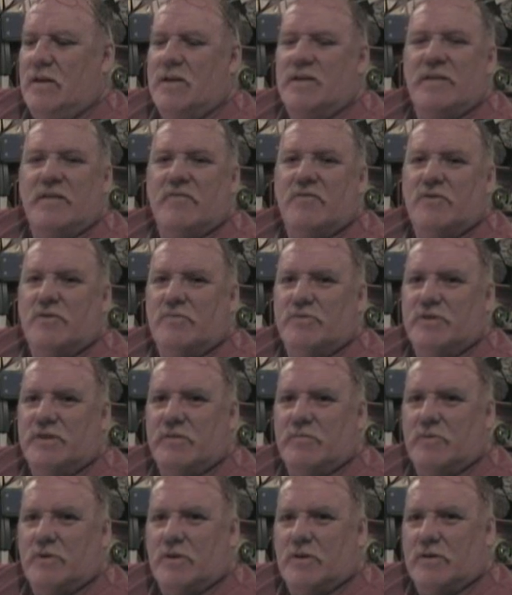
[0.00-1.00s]
I never knew what
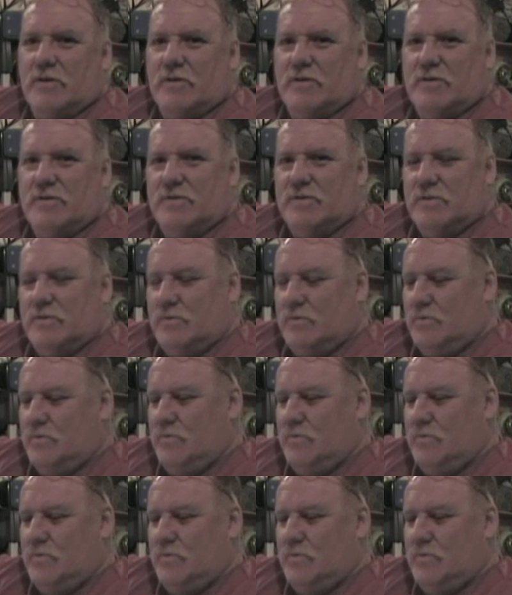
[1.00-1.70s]
they were, so